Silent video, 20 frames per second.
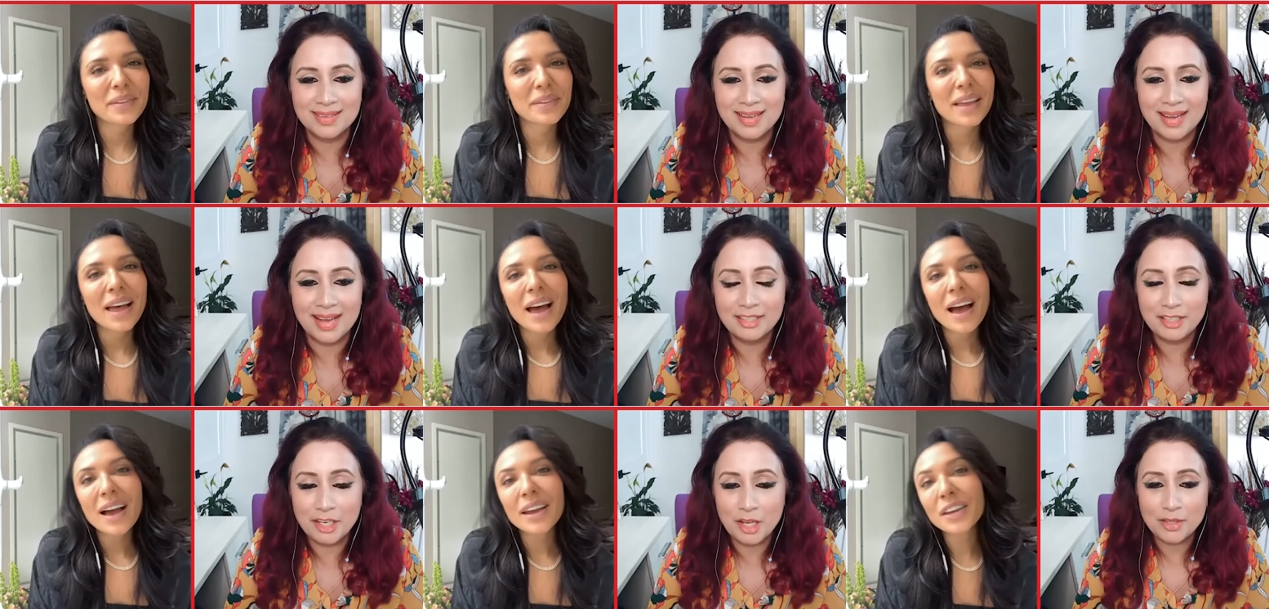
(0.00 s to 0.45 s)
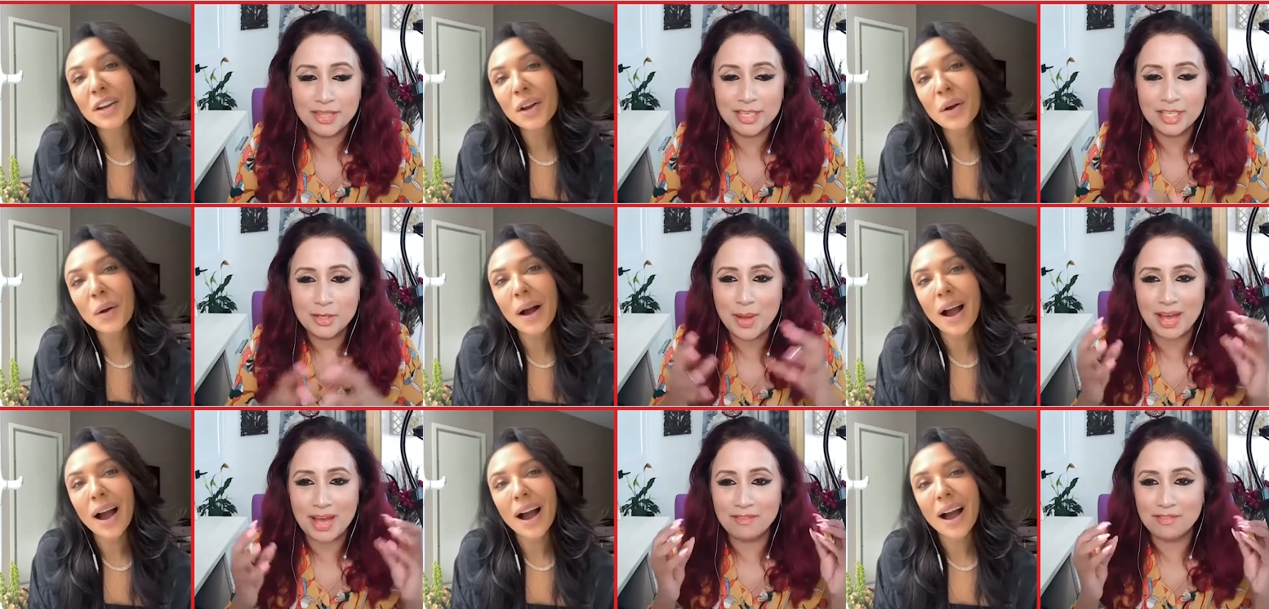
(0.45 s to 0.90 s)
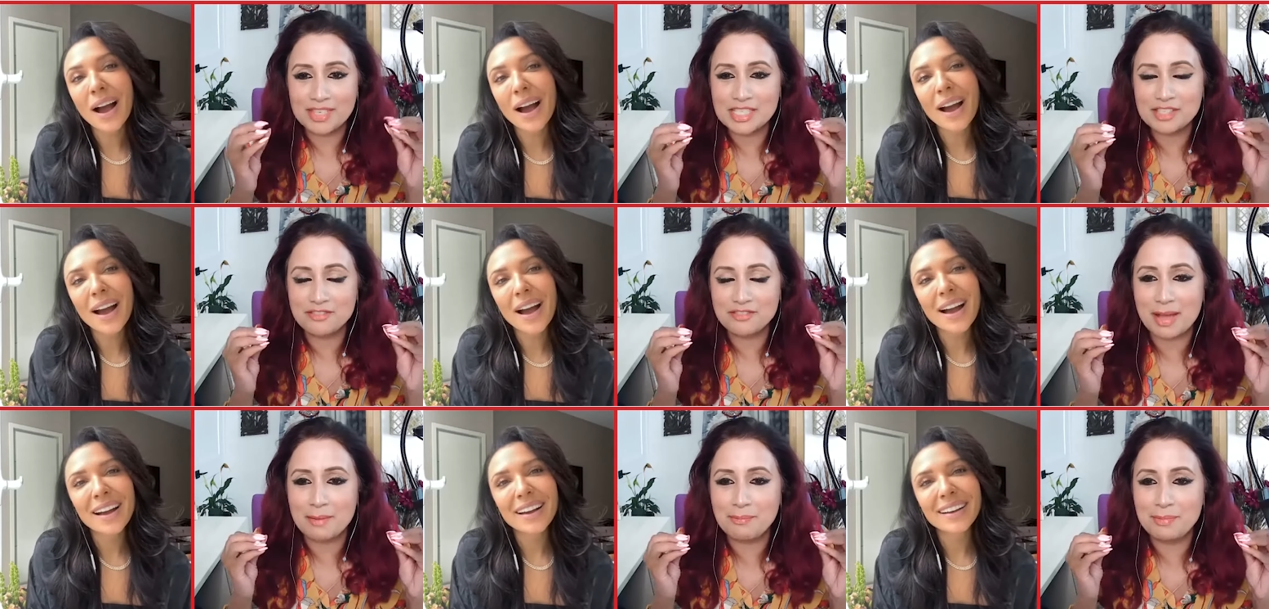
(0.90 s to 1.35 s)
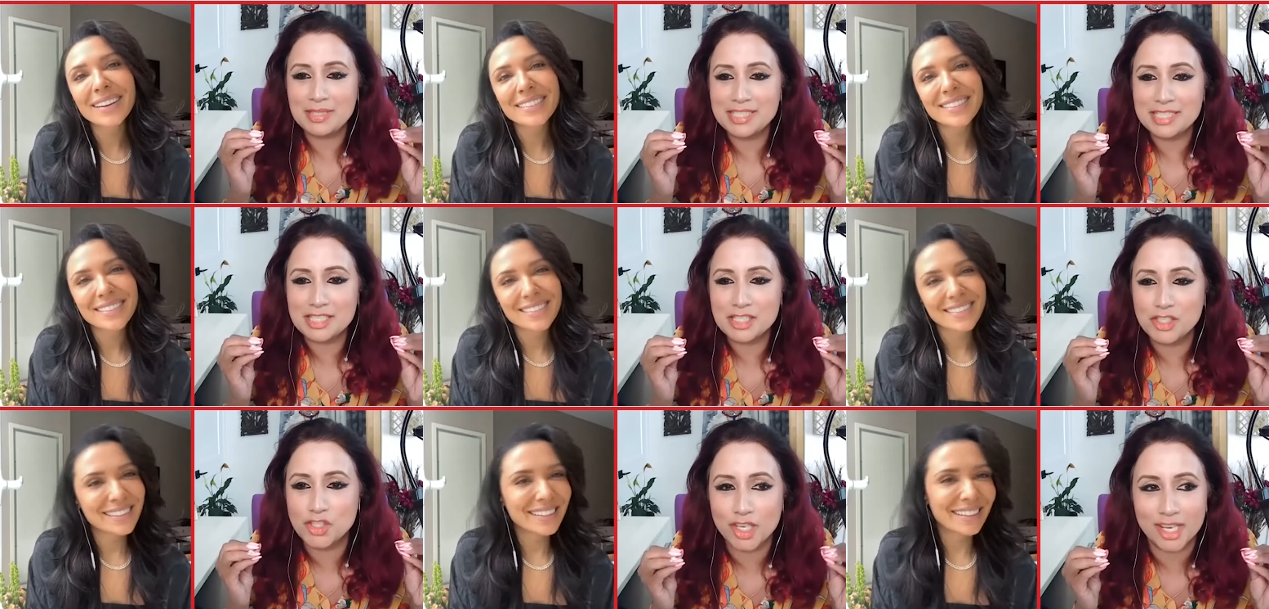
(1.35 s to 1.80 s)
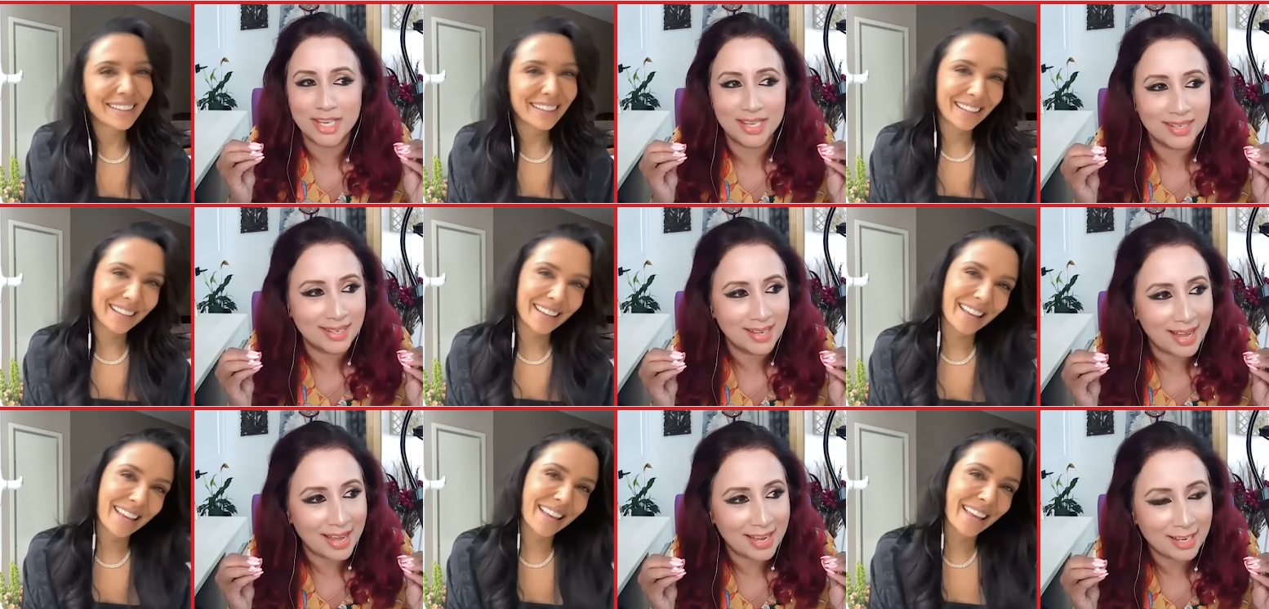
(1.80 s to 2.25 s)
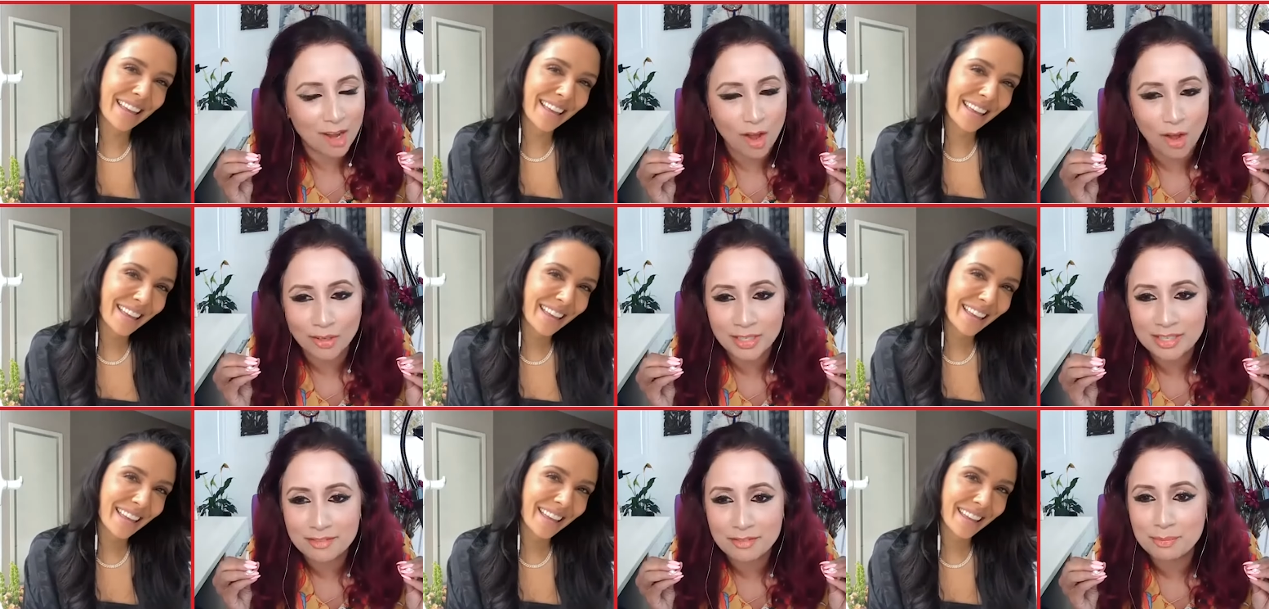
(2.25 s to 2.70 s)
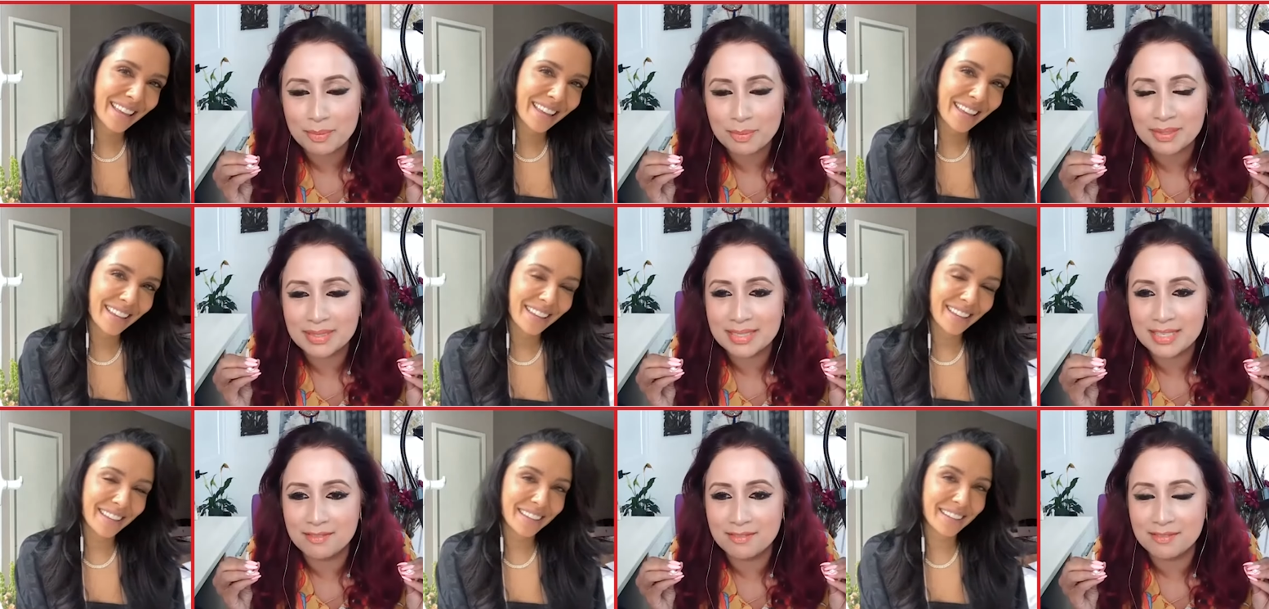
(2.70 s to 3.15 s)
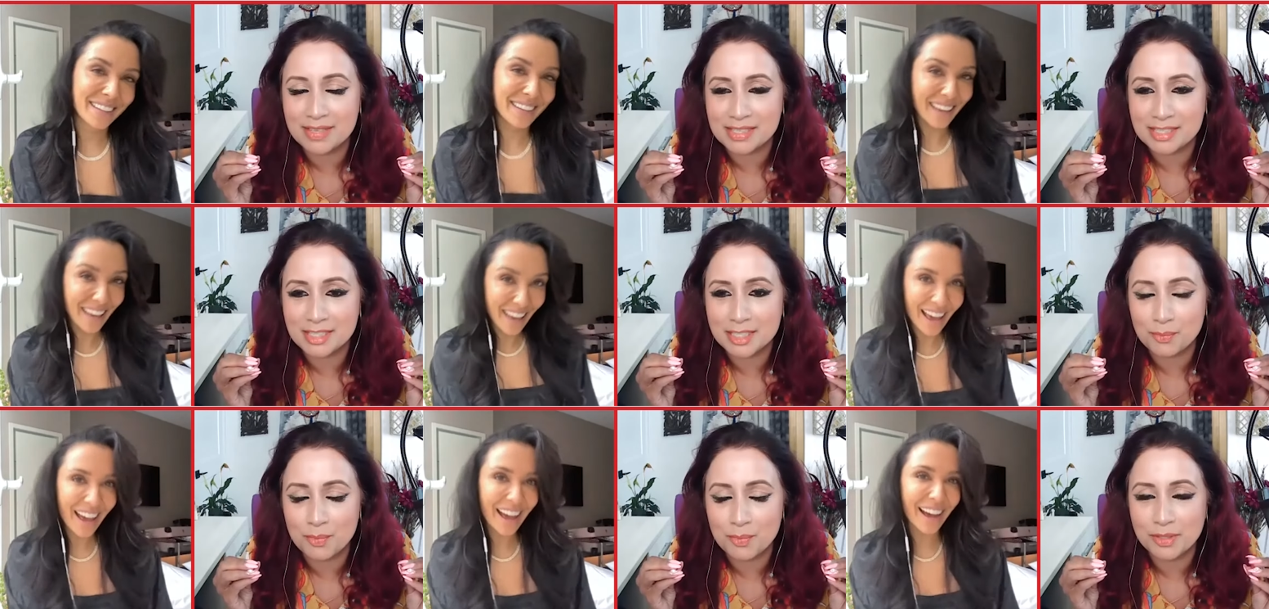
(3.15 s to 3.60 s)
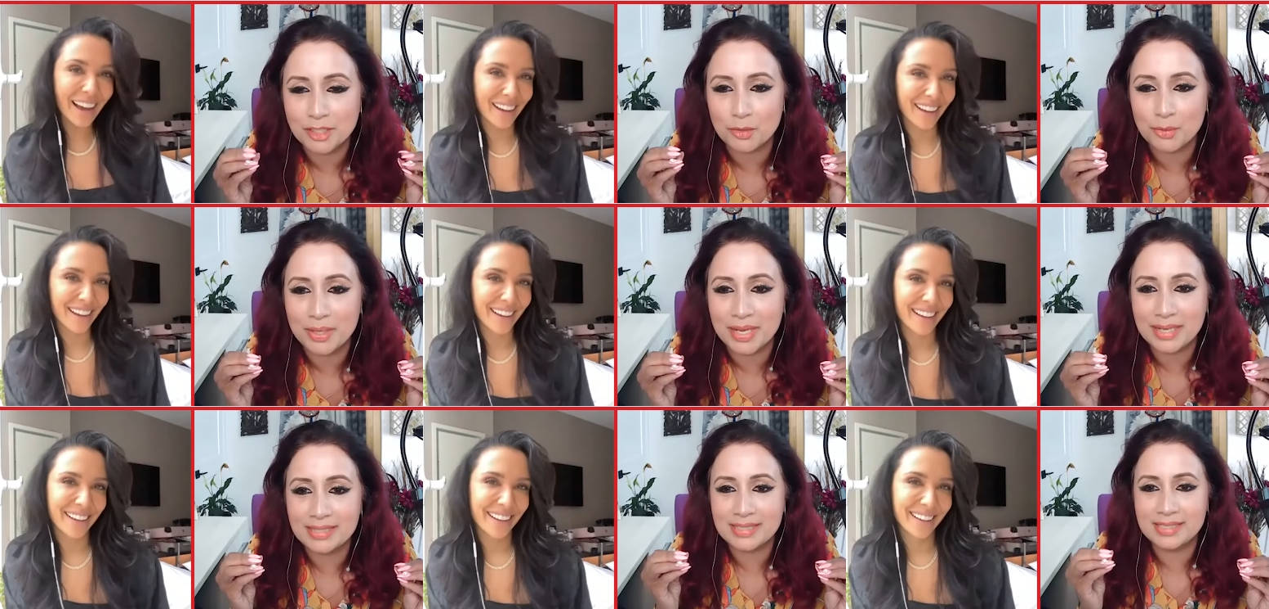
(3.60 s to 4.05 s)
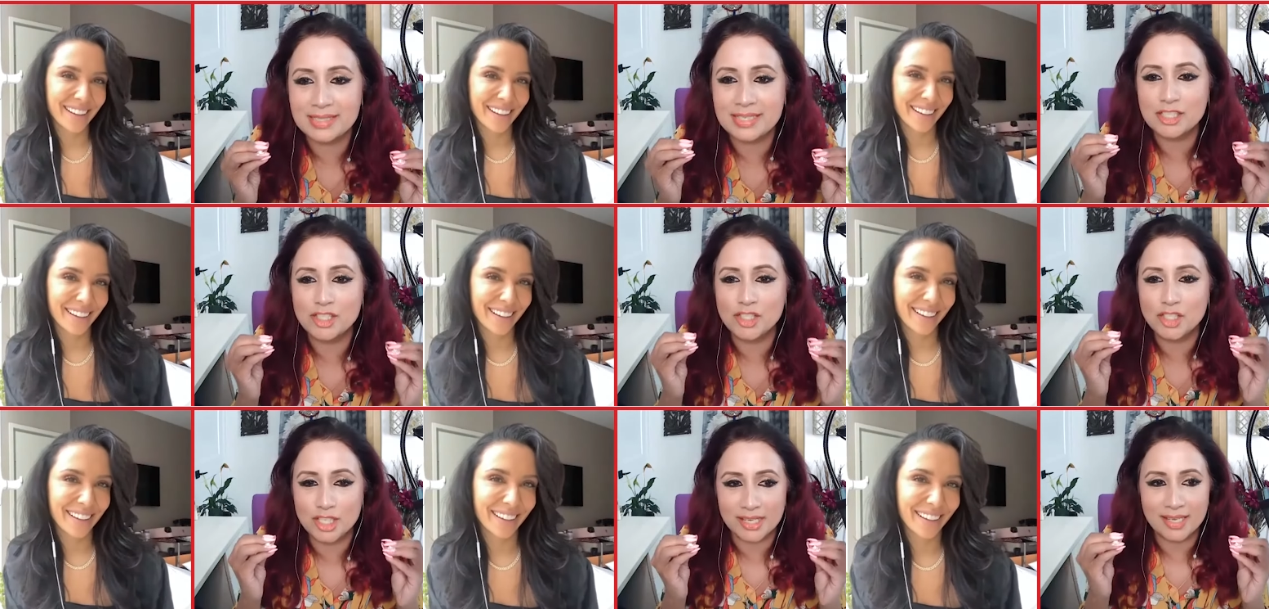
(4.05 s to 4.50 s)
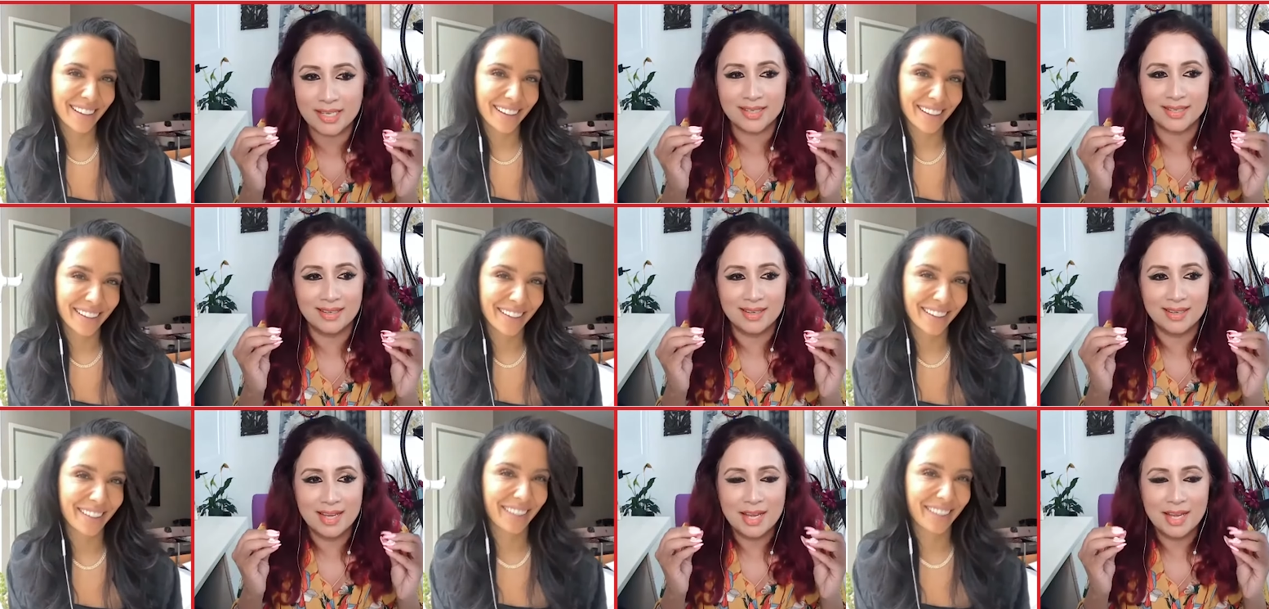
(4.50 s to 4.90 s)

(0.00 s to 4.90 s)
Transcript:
Speaker 1: I know you that know, you have this fabulous gin. I can't even believe that yeah. someone created a gin